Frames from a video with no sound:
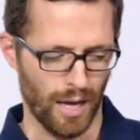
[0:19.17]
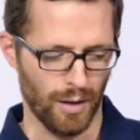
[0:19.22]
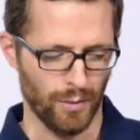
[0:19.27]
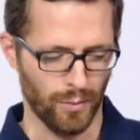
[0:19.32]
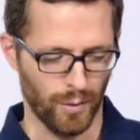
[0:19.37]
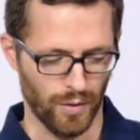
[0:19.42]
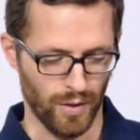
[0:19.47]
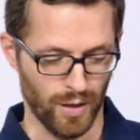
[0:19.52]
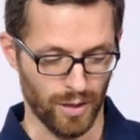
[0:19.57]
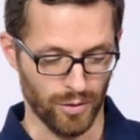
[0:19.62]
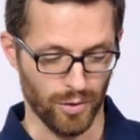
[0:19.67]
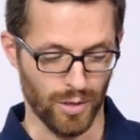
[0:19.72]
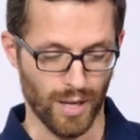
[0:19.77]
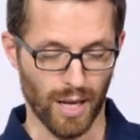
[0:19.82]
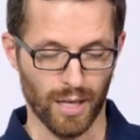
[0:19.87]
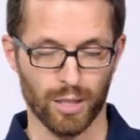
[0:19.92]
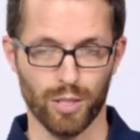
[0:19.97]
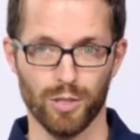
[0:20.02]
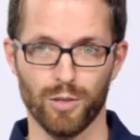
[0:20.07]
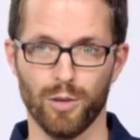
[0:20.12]
and with the
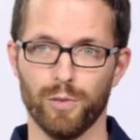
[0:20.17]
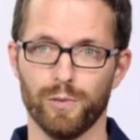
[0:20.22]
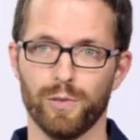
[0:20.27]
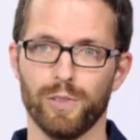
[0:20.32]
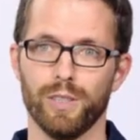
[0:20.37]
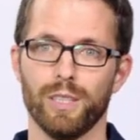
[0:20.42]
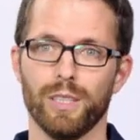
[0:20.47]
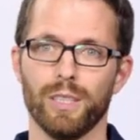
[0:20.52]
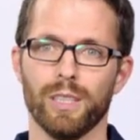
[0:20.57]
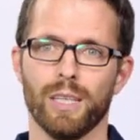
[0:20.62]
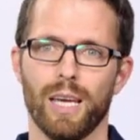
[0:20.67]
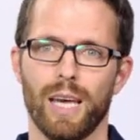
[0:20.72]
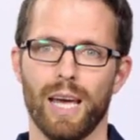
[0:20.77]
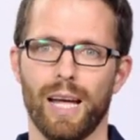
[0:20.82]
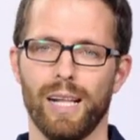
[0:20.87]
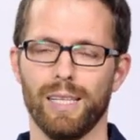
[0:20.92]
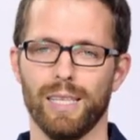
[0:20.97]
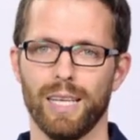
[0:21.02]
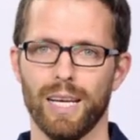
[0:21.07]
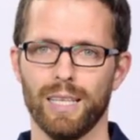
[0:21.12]
introduction of the
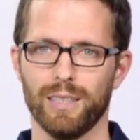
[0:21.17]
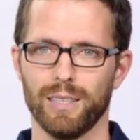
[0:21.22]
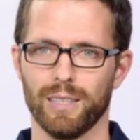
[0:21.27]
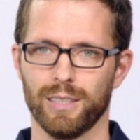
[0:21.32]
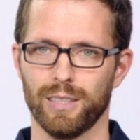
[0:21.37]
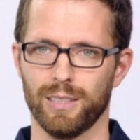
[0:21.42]
LDS